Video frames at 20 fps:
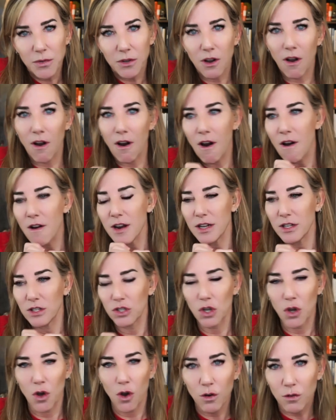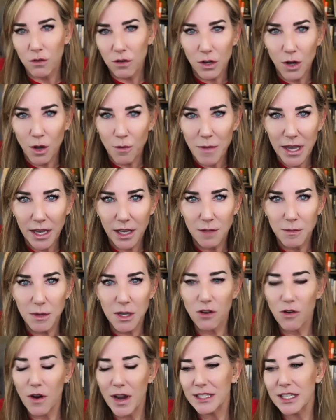cart and don't, you know, make anybody
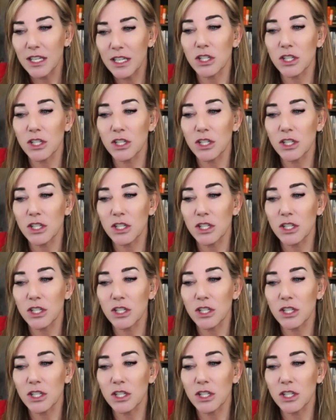crazy.